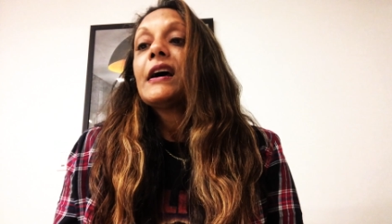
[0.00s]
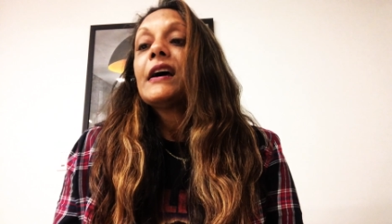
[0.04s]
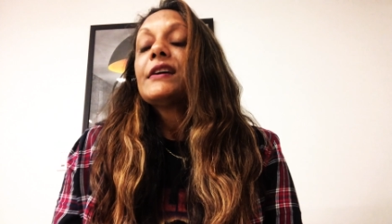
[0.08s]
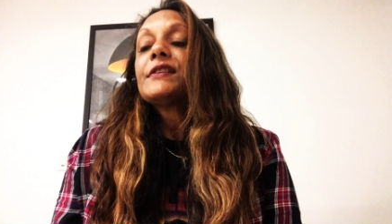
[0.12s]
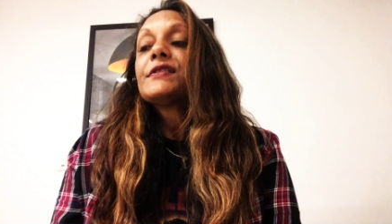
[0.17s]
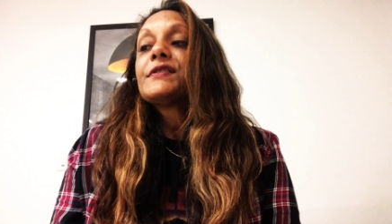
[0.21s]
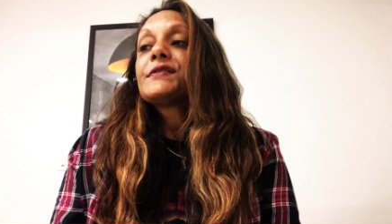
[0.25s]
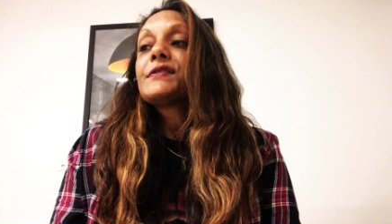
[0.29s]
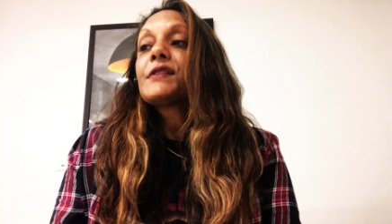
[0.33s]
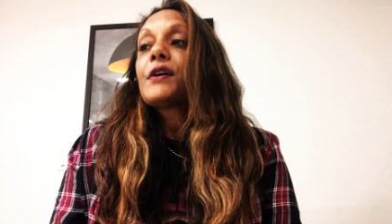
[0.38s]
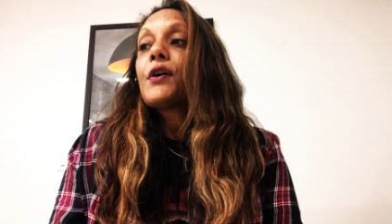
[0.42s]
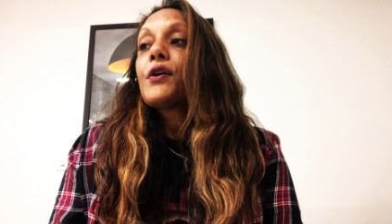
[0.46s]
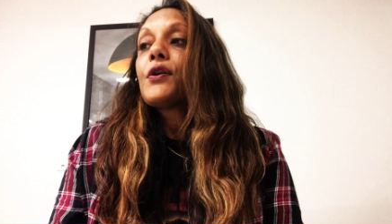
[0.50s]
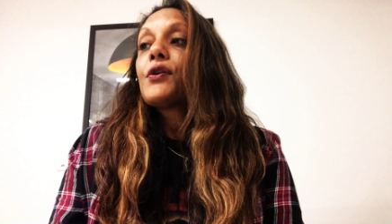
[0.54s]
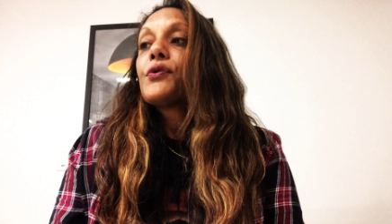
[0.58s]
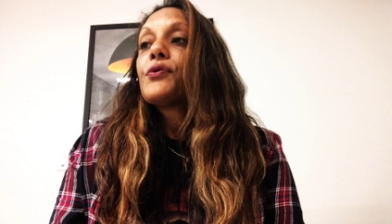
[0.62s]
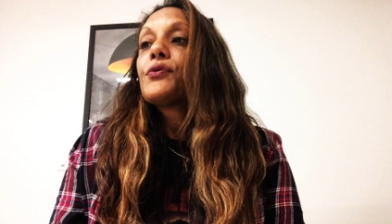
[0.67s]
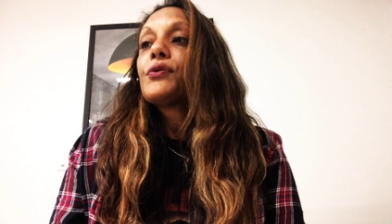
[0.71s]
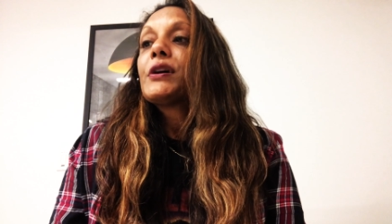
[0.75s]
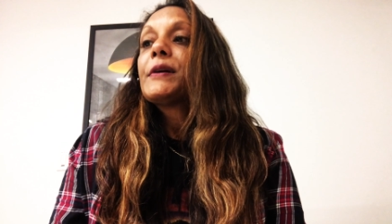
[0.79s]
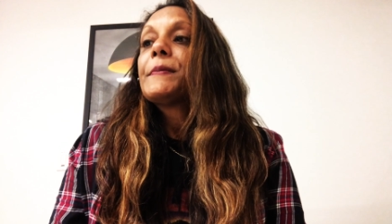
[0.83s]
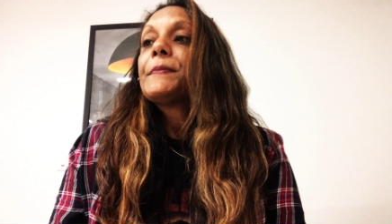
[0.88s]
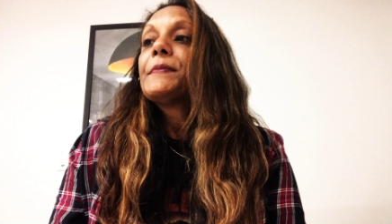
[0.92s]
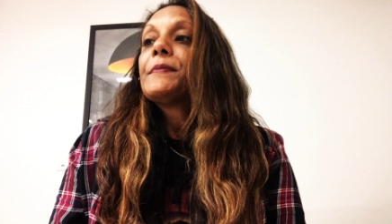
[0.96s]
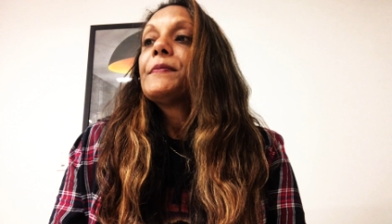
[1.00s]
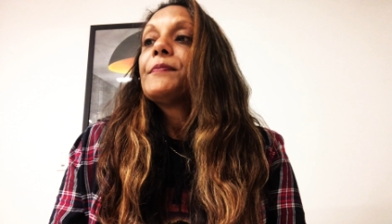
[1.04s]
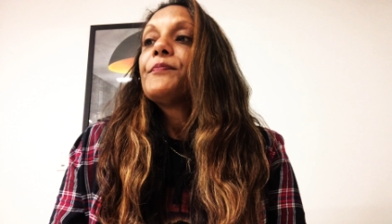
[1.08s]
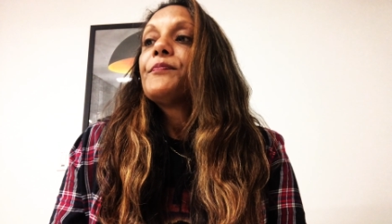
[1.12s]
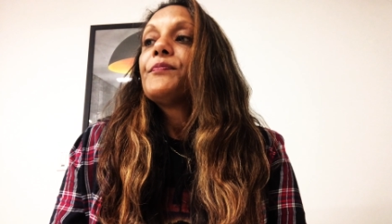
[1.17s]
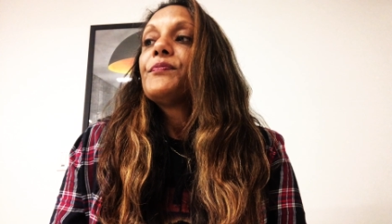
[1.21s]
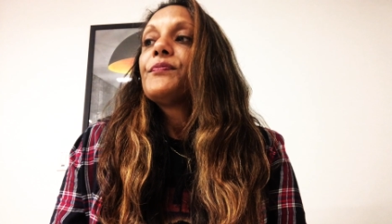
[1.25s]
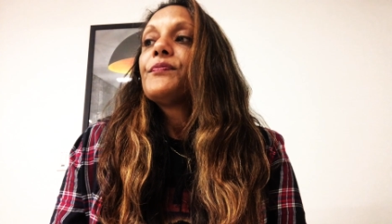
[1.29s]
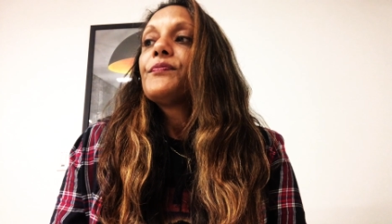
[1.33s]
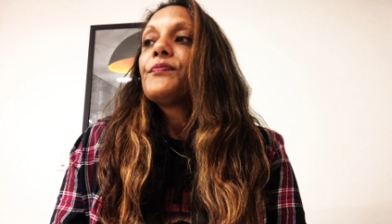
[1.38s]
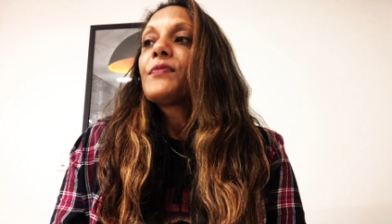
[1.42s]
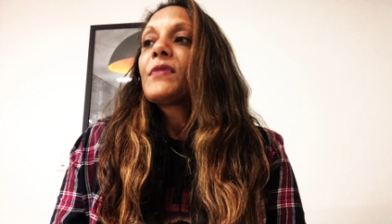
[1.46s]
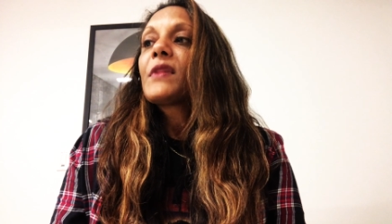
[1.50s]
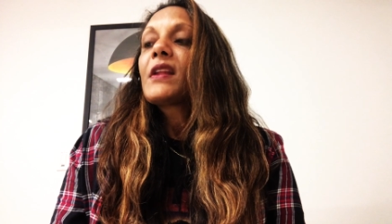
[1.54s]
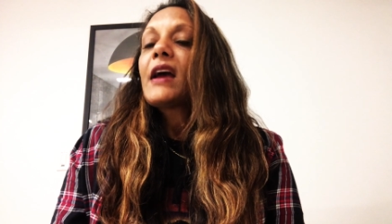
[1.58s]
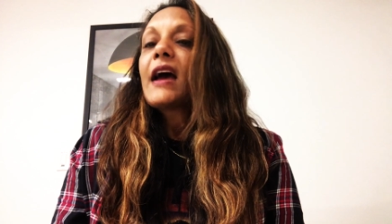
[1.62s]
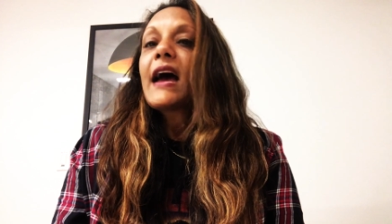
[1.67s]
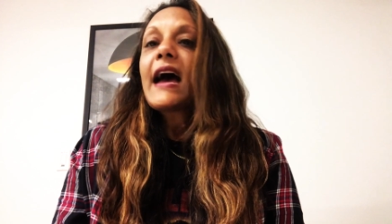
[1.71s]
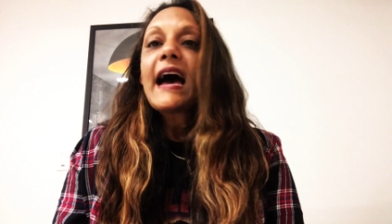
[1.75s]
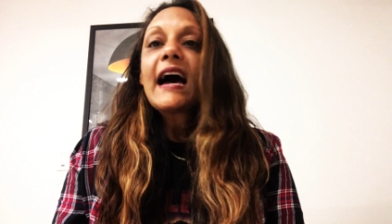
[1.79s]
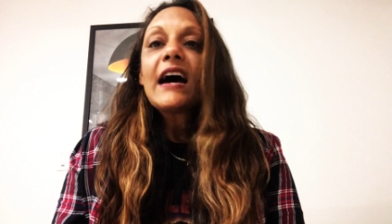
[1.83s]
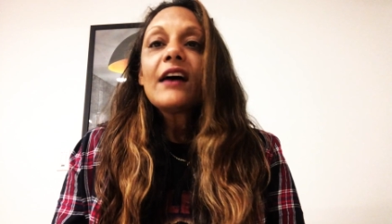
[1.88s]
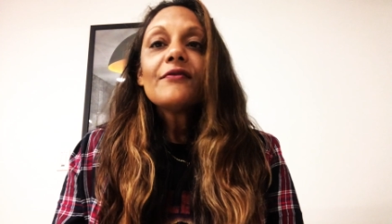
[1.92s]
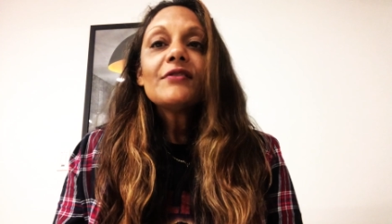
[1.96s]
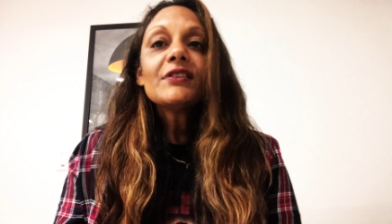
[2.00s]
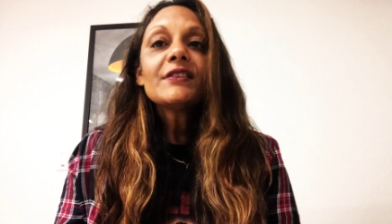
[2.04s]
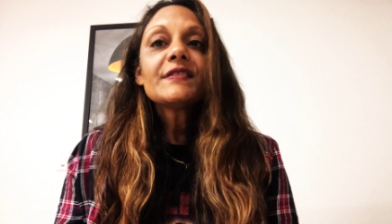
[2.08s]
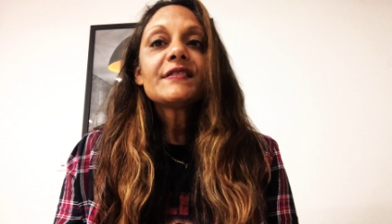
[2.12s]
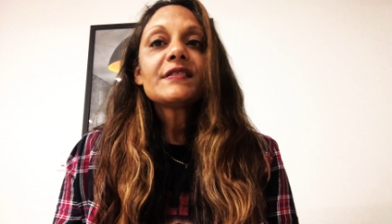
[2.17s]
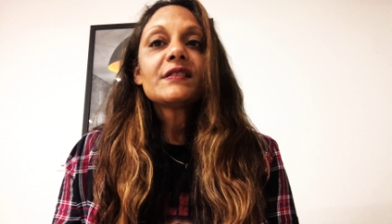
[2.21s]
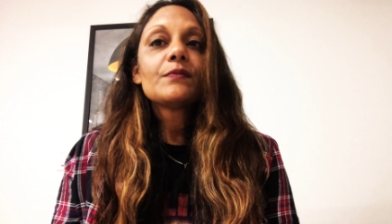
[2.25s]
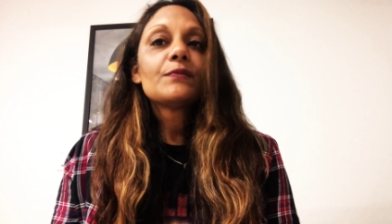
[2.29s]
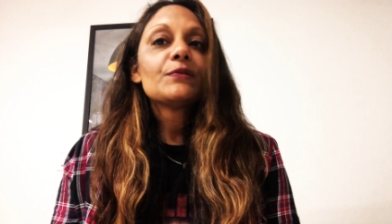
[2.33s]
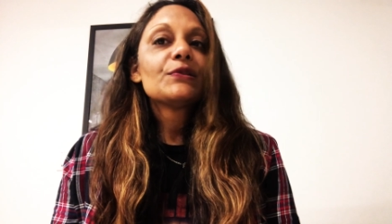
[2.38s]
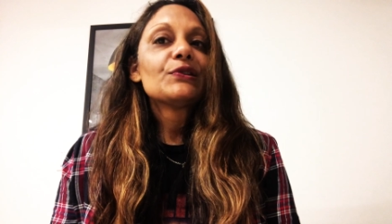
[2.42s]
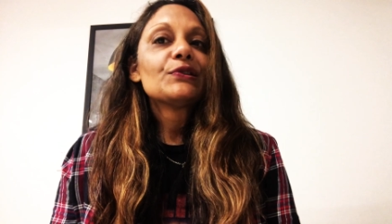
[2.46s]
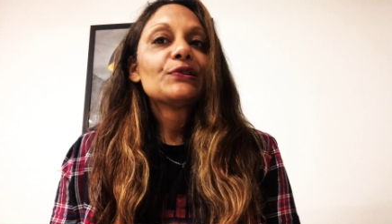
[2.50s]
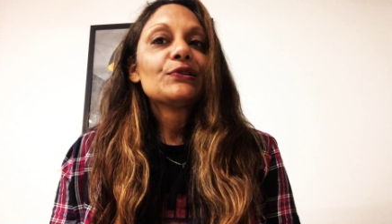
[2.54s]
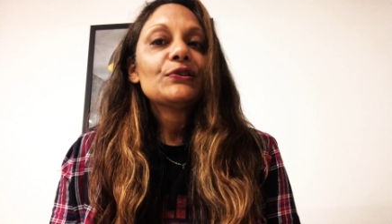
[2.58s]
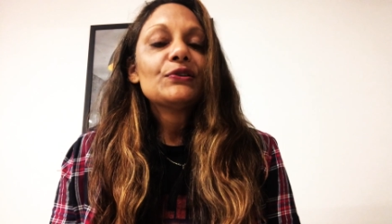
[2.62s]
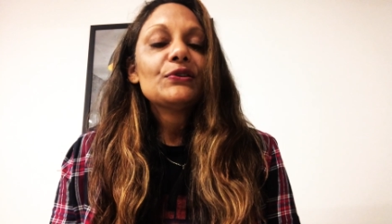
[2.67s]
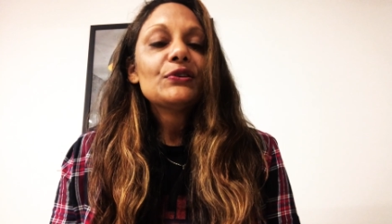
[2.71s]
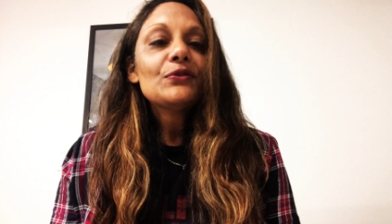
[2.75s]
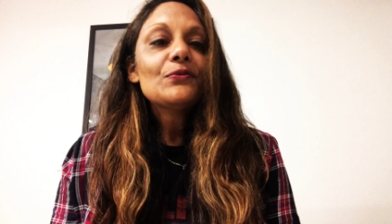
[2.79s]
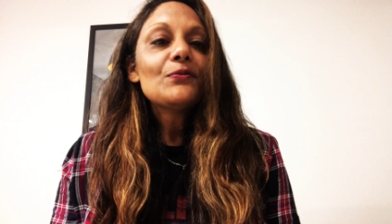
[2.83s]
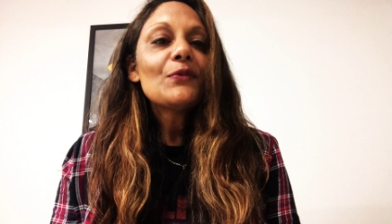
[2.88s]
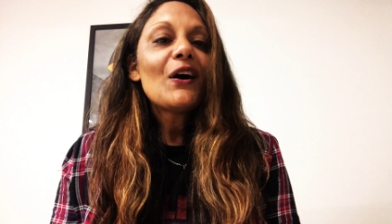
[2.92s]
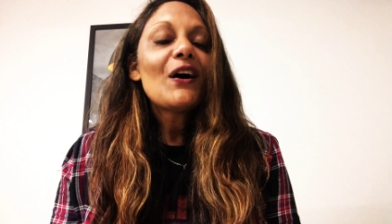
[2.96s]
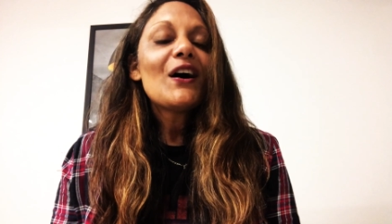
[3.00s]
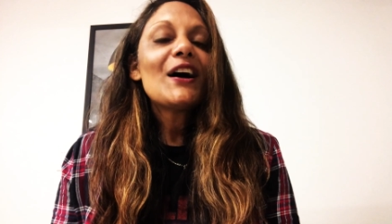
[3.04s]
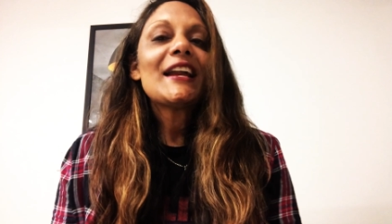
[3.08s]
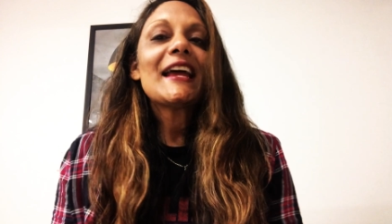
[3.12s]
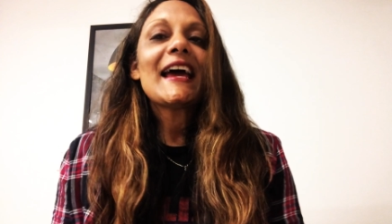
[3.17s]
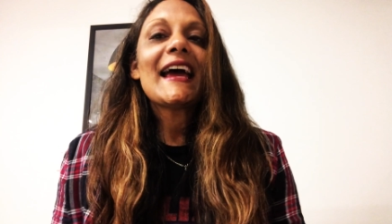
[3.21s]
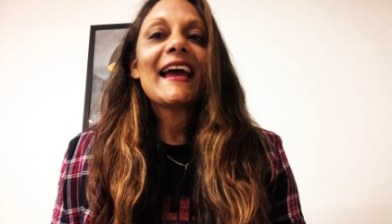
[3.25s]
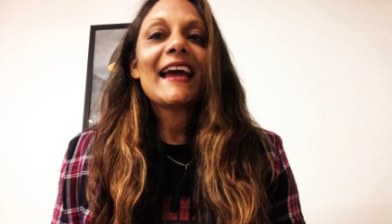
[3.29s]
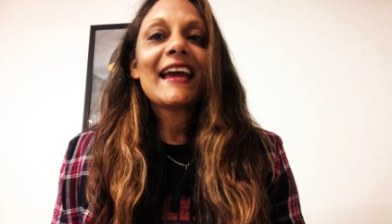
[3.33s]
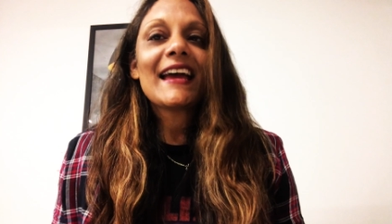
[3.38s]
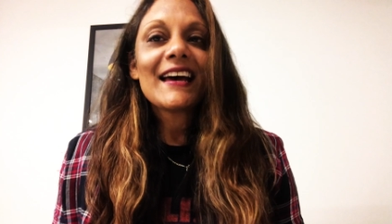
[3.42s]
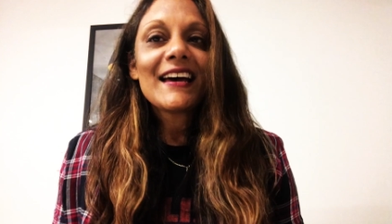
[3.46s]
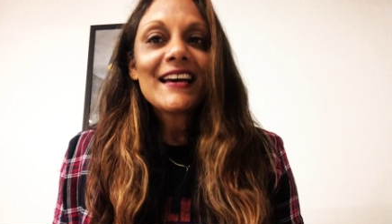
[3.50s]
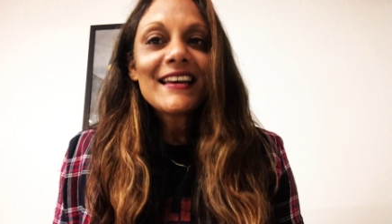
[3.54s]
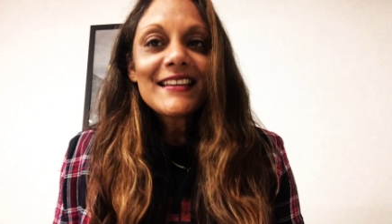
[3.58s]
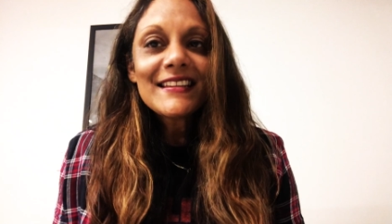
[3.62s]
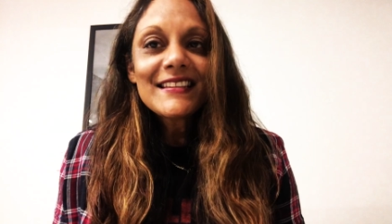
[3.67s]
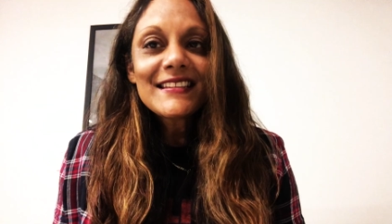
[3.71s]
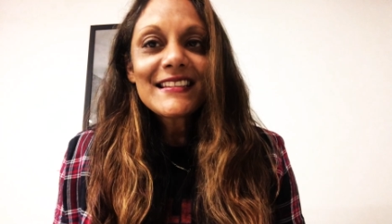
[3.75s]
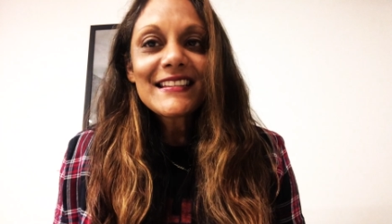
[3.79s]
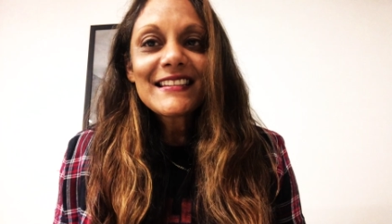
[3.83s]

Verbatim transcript: So having some lube on hand